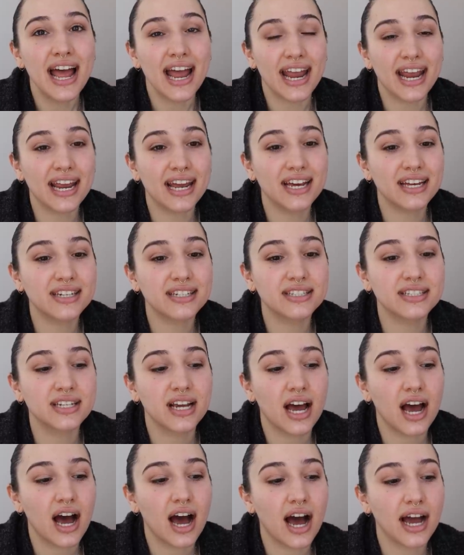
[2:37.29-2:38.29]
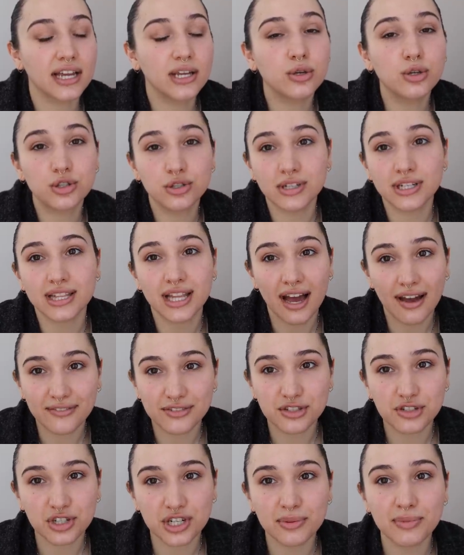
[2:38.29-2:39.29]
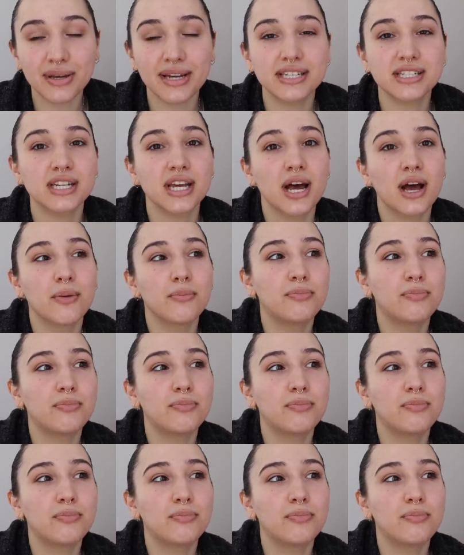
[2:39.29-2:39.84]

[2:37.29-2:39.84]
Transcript: and I usually live stream it,